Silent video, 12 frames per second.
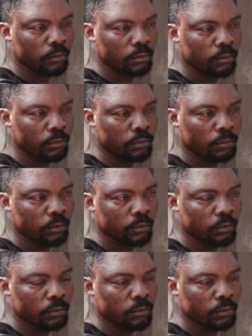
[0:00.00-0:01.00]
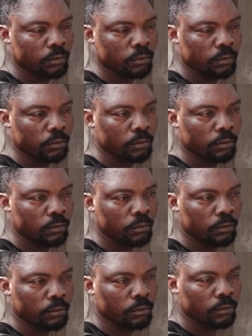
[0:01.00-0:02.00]

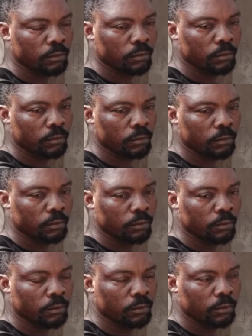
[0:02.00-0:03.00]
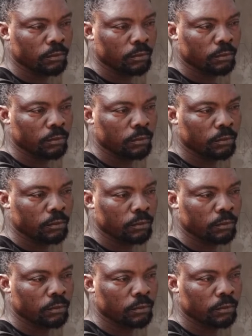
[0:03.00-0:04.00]

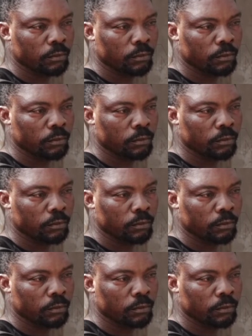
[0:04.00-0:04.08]
(silent)